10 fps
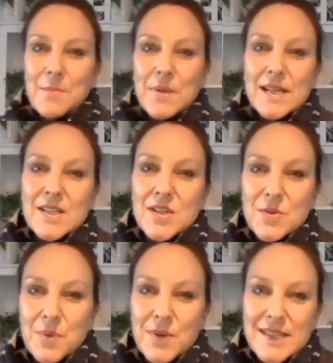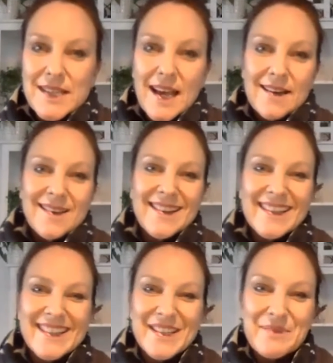But as you pointed out
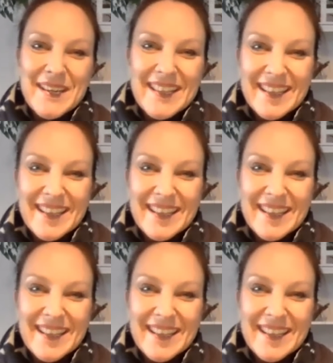earlier to me,